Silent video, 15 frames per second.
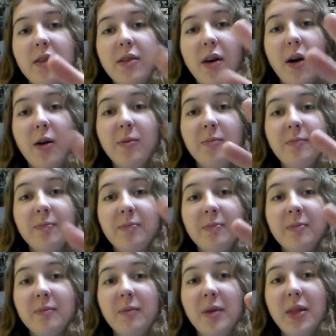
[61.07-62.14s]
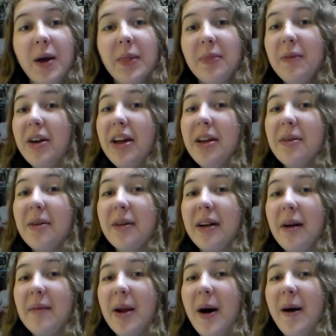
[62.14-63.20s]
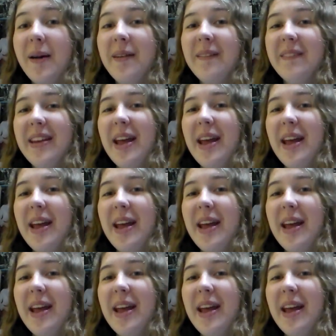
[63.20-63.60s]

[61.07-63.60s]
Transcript: So we thought 3 you were coming on.